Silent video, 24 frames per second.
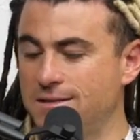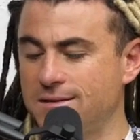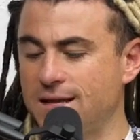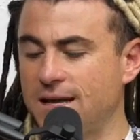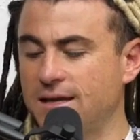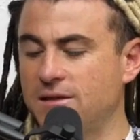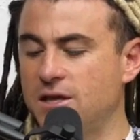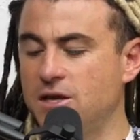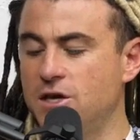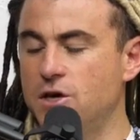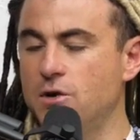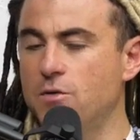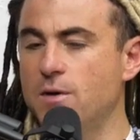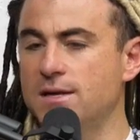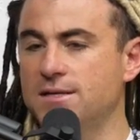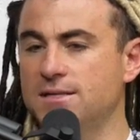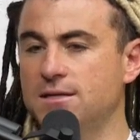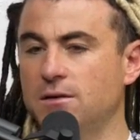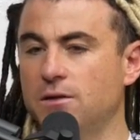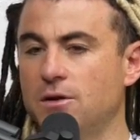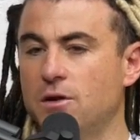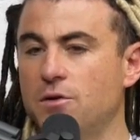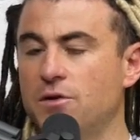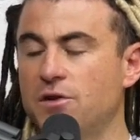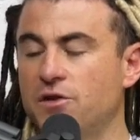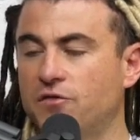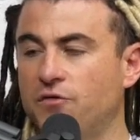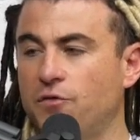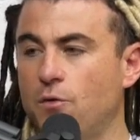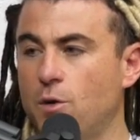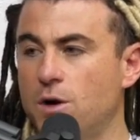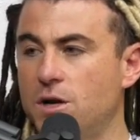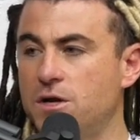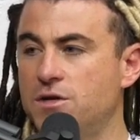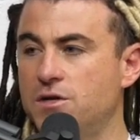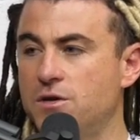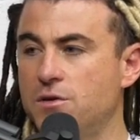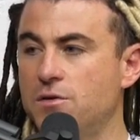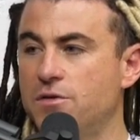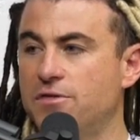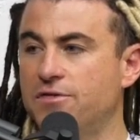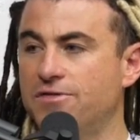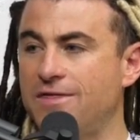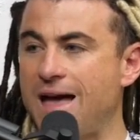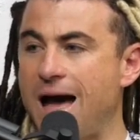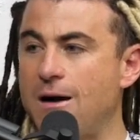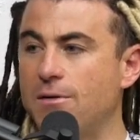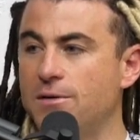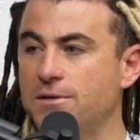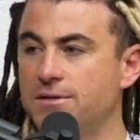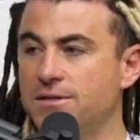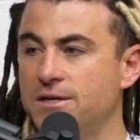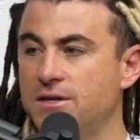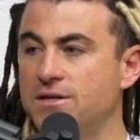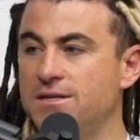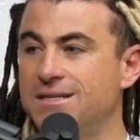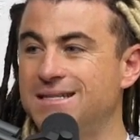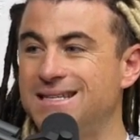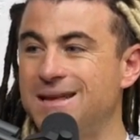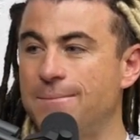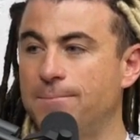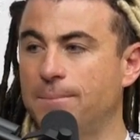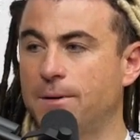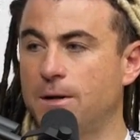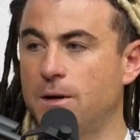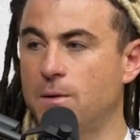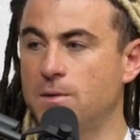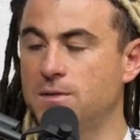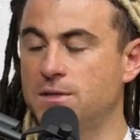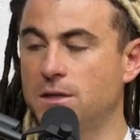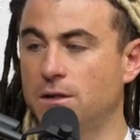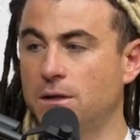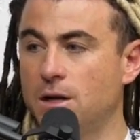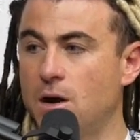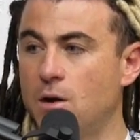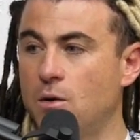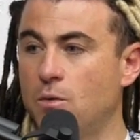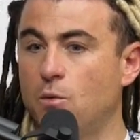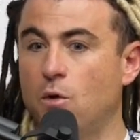Like the US alone, there's 42,000 zip codes alone.